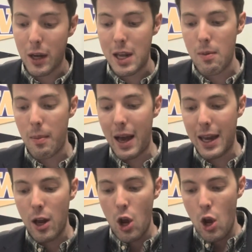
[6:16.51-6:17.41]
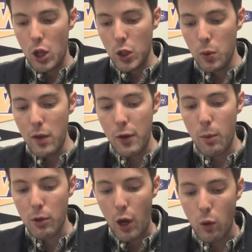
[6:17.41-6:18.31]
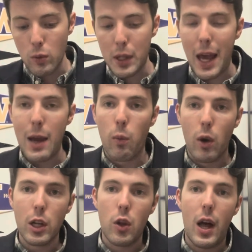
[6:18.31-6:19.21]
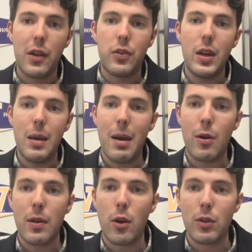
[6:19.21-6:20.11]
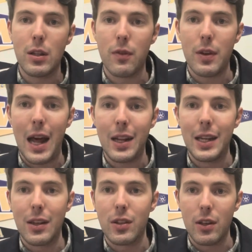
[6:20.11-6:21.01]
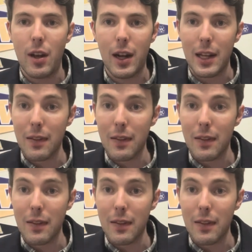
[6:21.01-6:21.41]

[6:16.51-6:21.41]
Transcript: Keep in mind, Louisville was only a one-loss team entering their season finale against Kentucky.